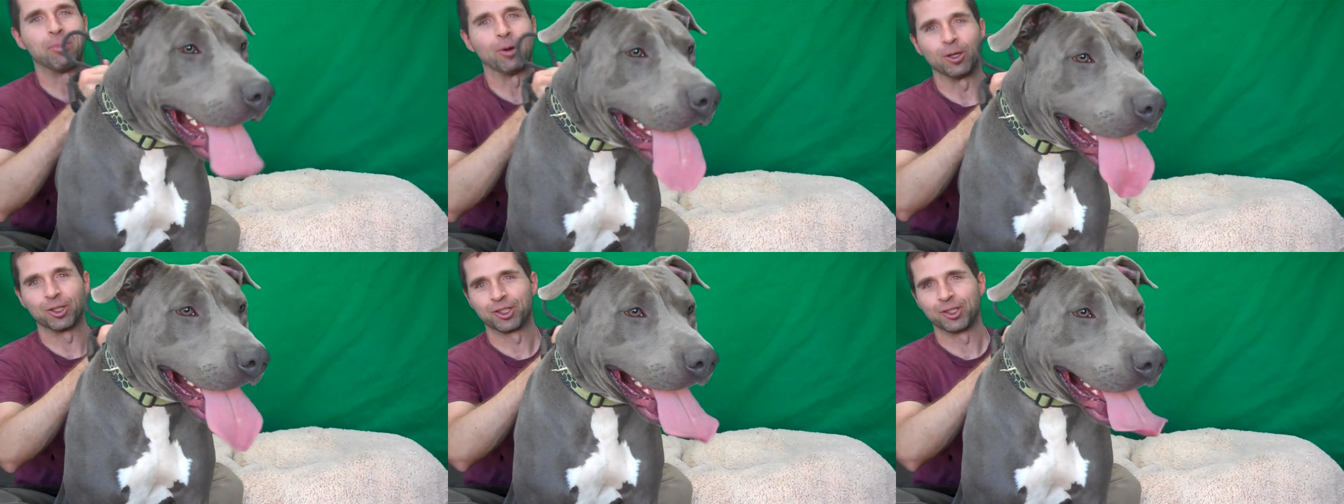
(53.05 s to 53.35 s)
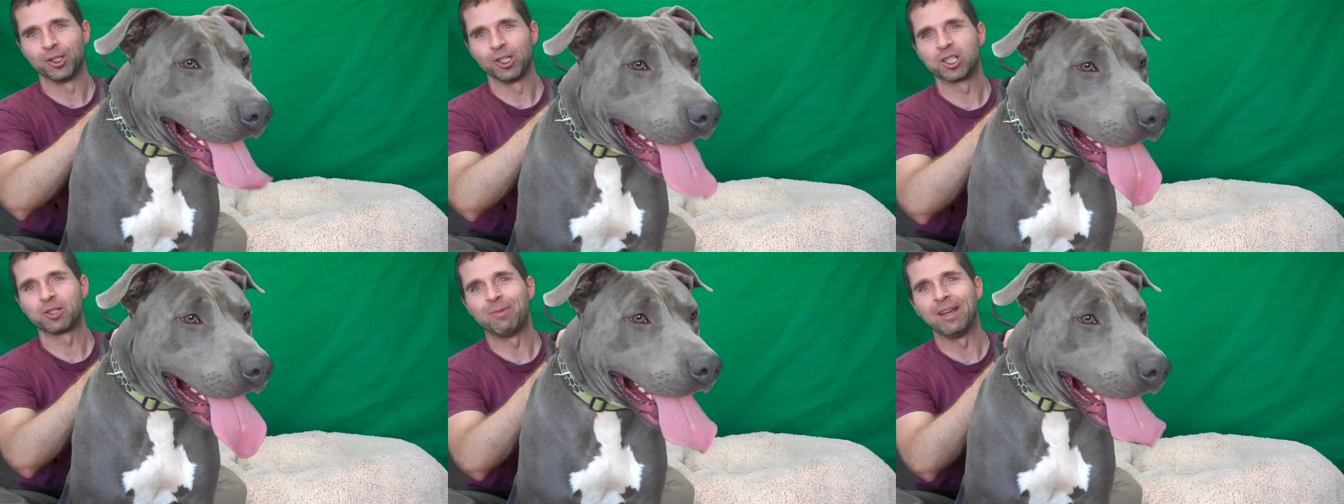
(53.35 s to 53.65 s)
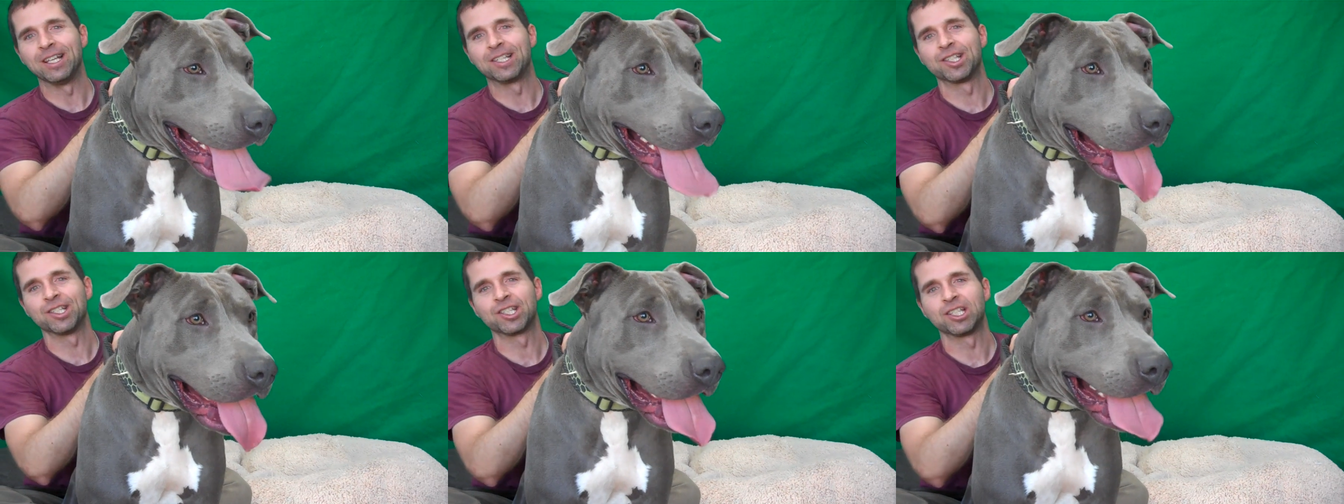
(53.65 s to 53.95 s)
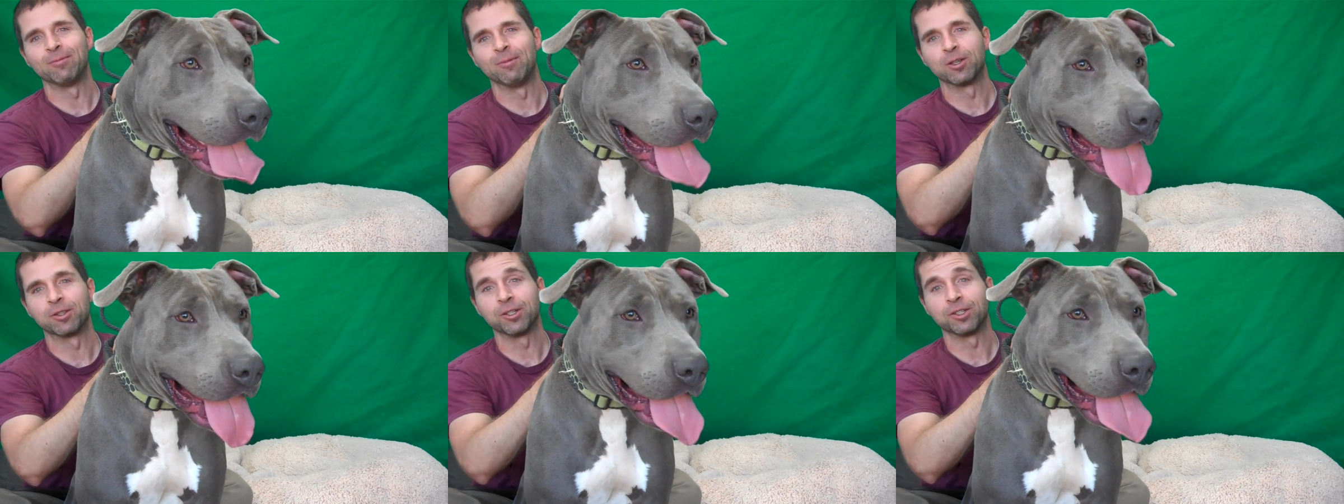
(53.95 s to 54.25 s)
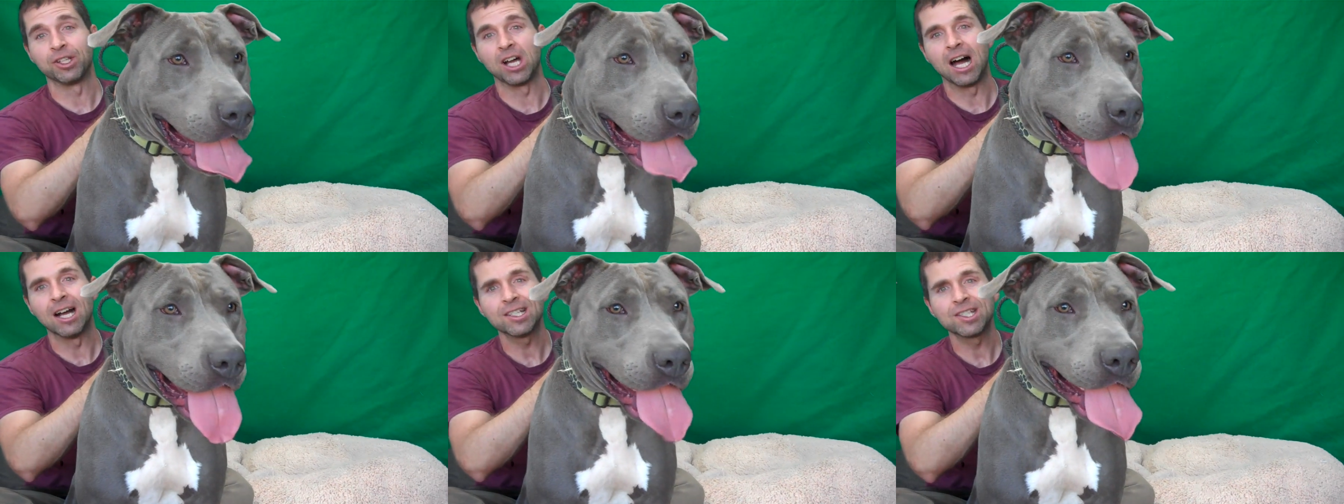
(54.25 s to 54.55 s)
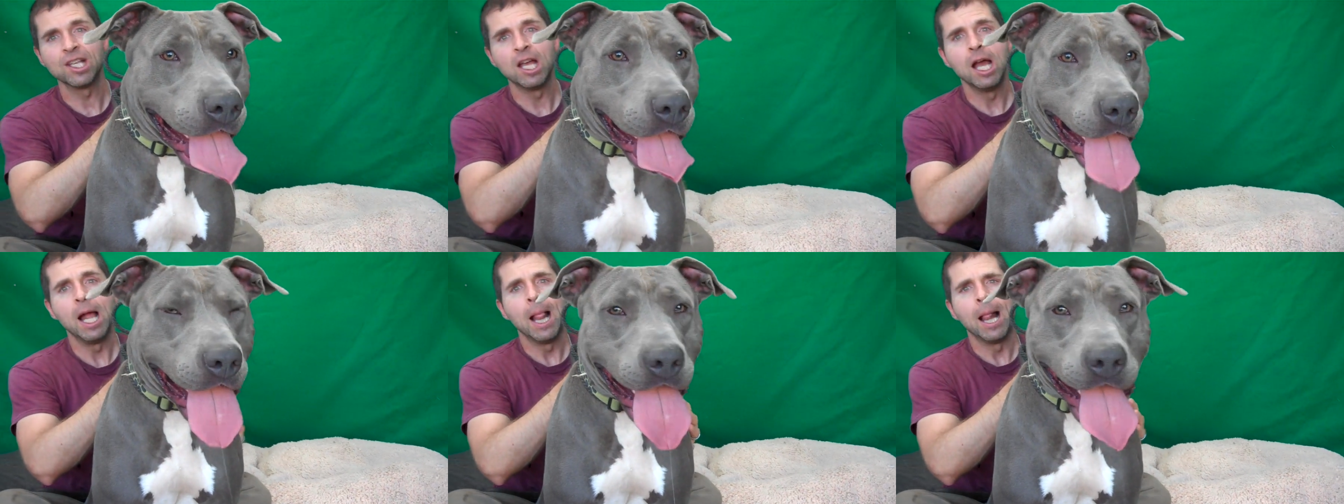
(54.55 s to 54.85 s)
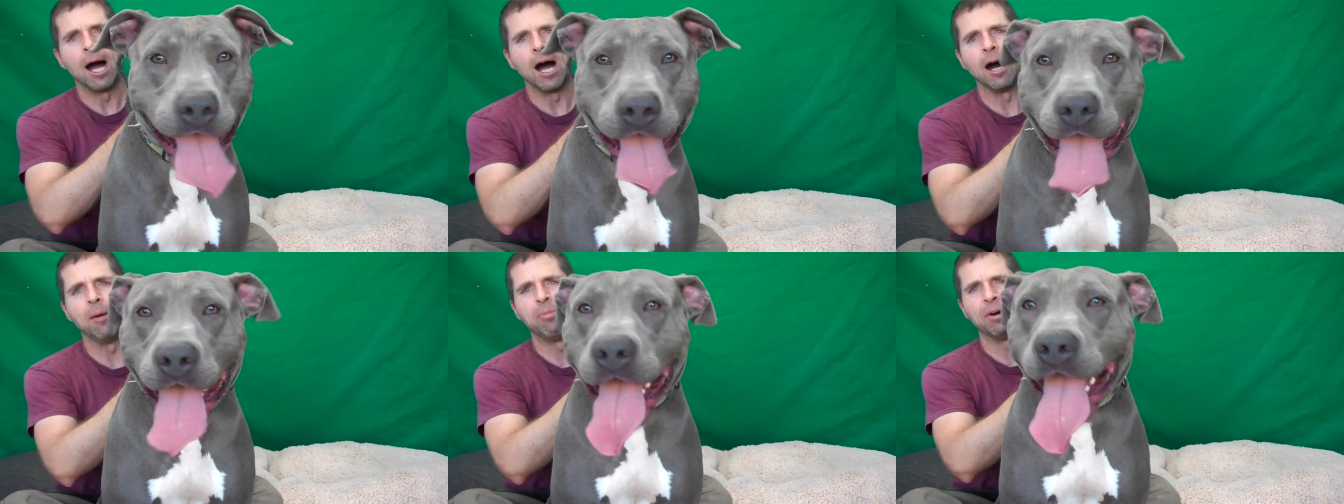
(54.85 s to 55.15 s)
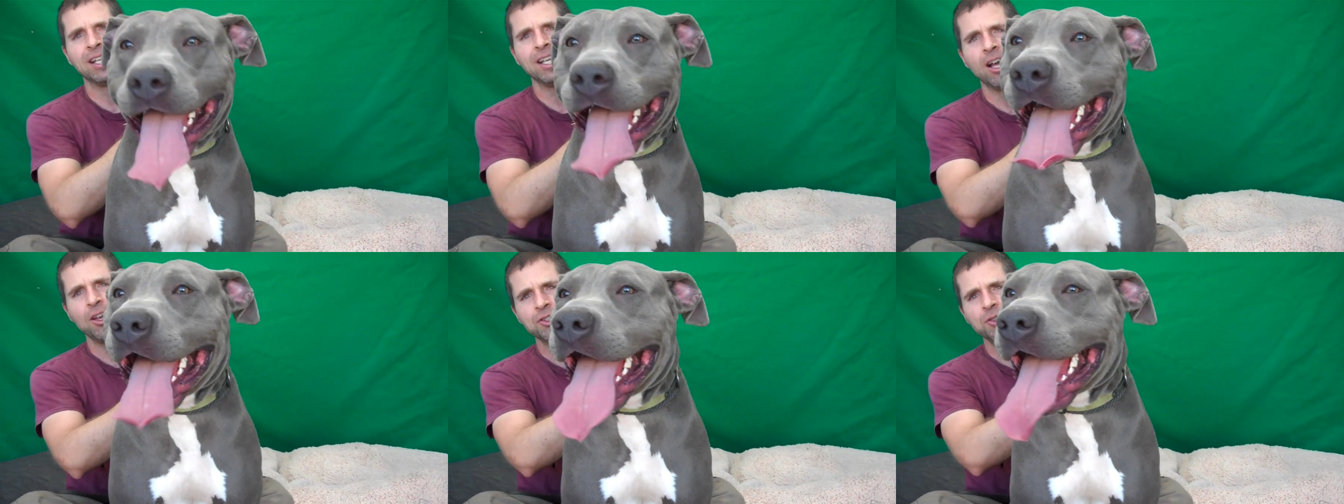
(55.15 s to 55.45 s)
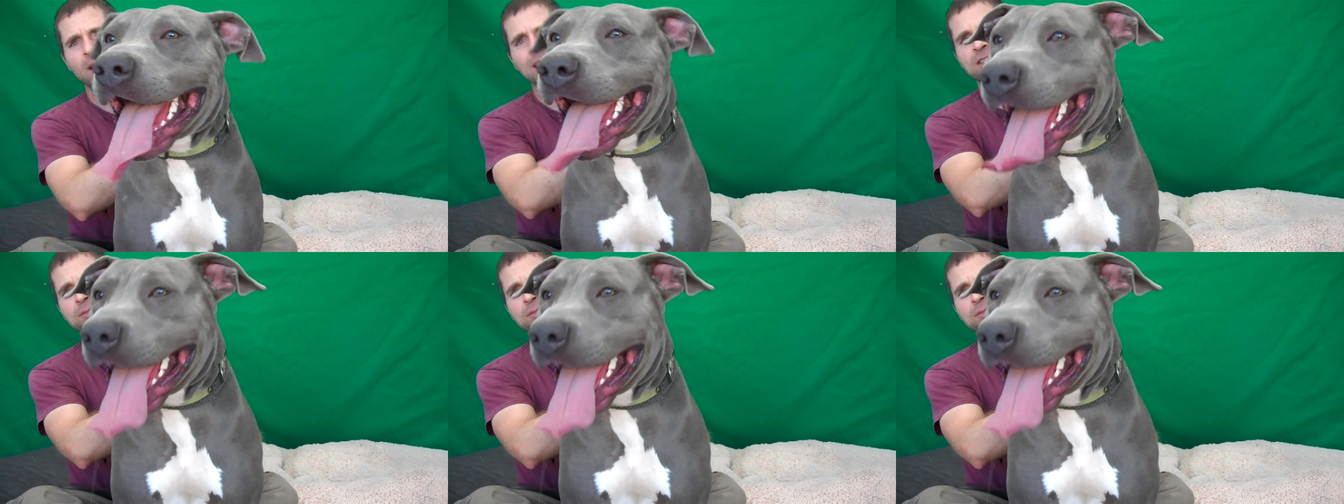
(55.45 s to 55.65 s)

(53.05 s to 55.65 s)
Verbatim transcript: uh, personal space as some other dogs, uh, but he also